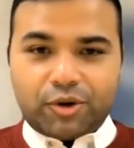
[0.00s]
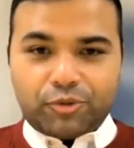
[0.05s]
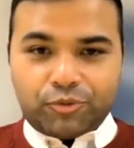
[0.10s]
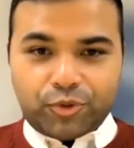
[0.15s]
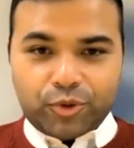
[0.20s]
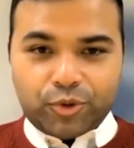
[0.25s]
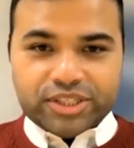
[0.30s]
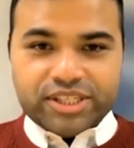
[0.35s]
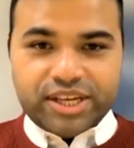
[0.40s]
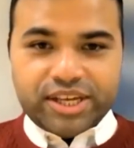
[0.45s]
now,
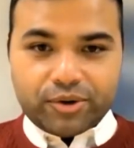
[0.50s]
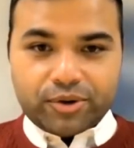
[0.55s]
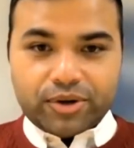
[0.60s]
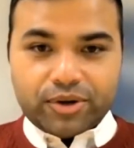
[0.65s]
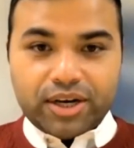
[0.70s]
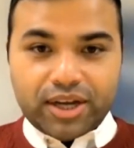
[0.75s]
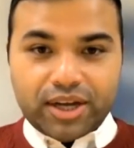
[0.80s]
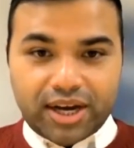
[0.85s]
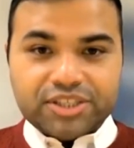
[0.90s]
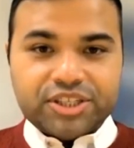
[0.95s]
focusing
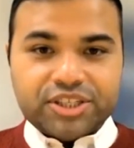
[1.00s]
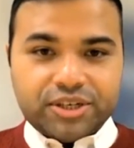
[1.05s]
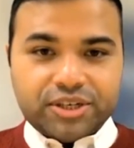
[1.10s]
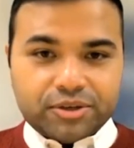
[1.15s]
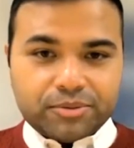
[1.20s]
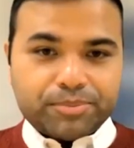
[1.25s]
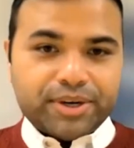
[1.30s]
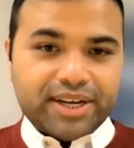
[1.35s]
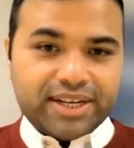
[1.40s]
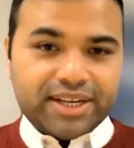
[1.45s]
on large
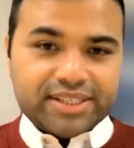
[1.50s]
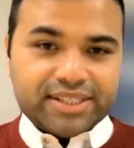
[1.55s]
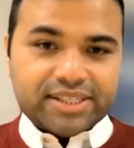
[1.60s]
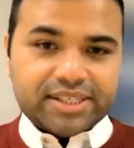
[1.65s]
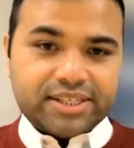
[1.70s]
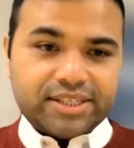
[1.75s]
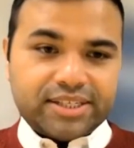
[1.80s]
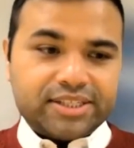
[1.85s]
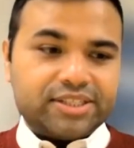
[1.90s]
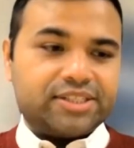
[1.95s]

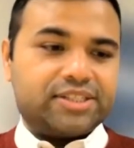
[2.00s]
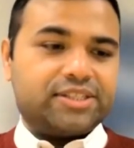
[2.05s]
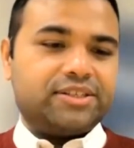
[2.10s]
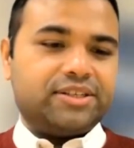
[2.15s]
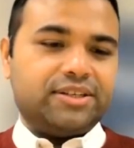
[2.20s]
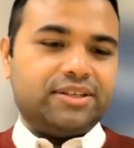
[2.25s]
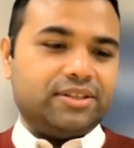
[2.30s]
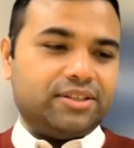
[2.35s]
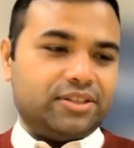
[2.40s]
enterprises,